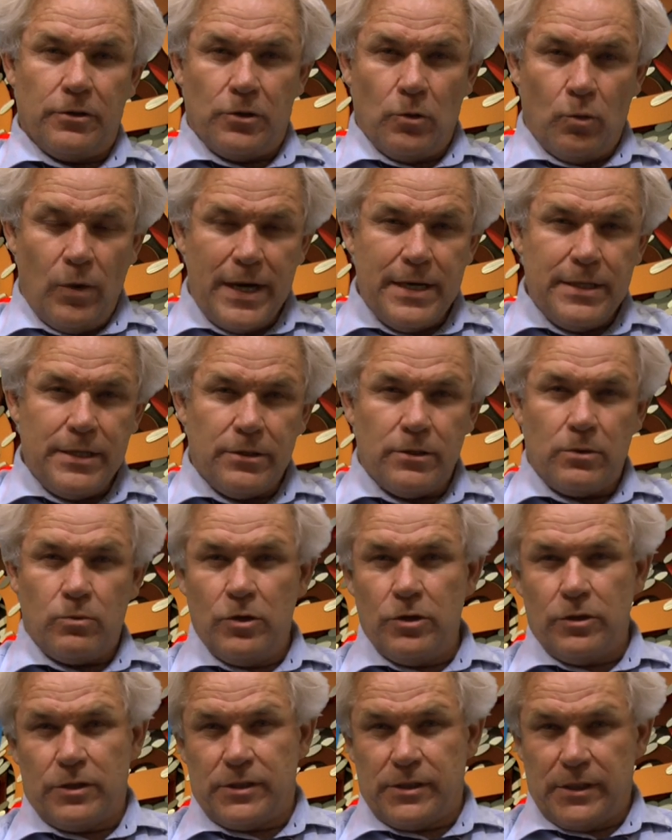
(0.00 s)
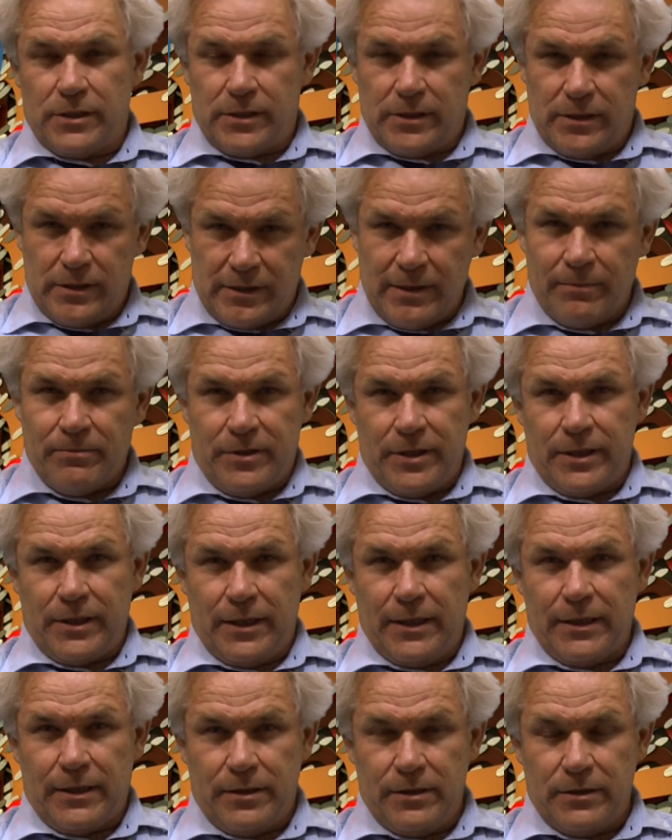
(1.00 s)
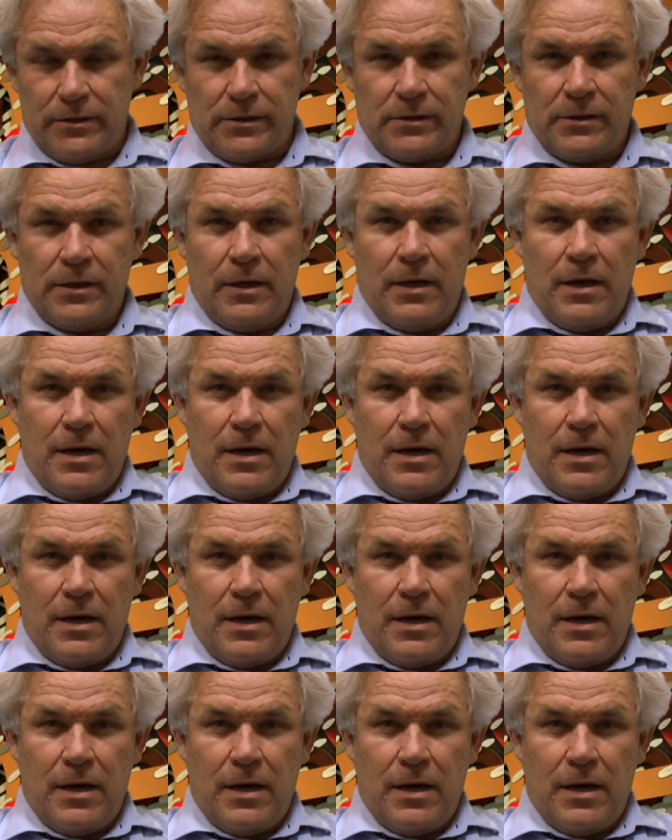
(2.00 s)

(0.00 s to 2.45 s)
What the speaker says: The way that it works is something like this.